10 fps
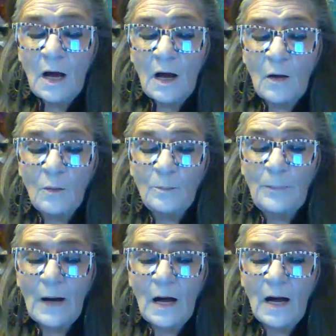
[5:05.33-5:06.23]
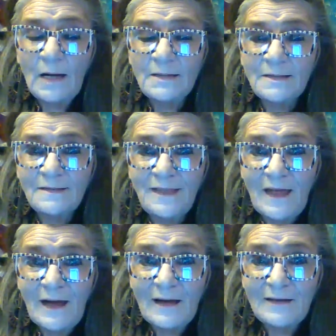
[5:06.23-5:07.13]
on pond
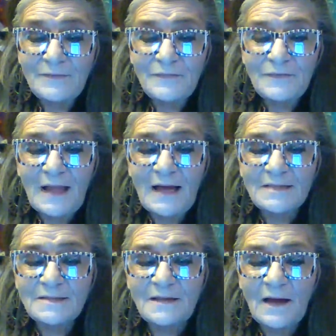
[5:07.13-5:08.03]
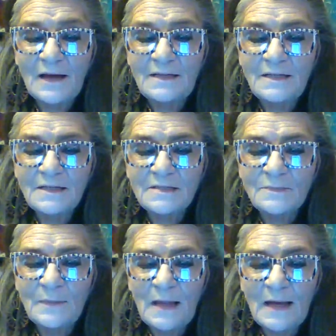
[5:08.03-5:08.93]
life last night, he
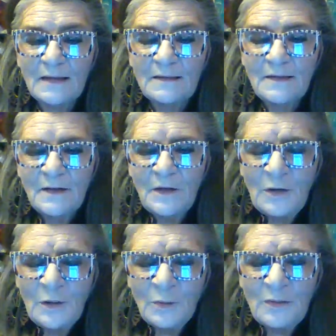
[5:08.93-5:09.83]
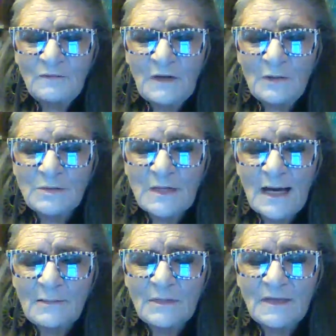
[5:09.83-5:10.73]
explained. We've no
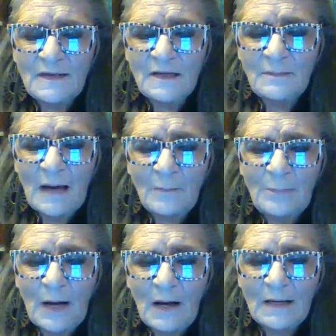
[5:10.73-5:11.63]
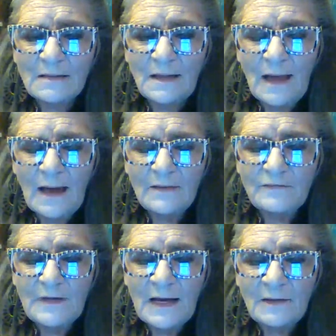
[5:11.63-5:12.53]
time to think about pond
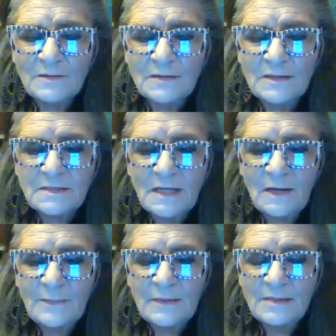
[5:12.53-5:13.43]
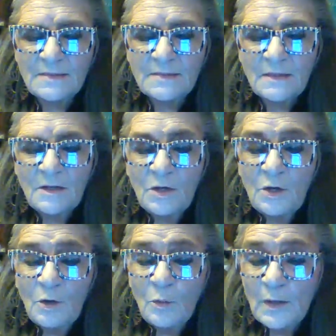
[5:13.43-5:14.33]
life now, said Tuppence.
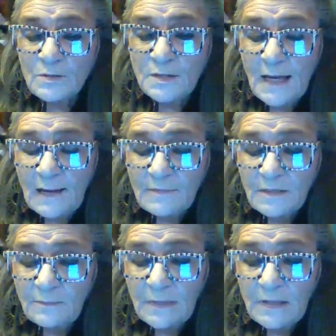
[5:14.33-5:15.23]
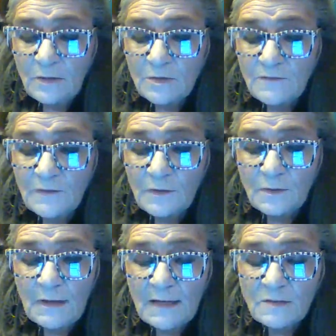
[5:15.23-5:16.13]
Where's Captain
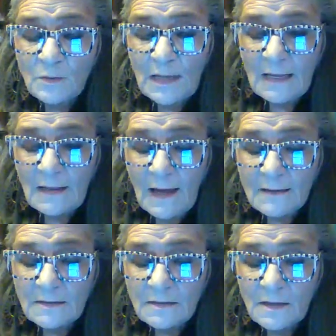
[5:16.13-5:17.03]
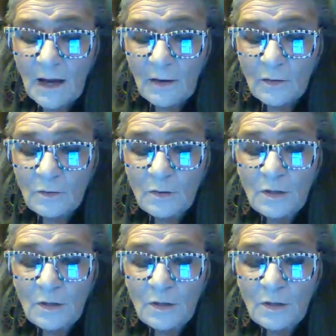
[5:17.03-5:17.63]
Beresford? That's what I'd like to know.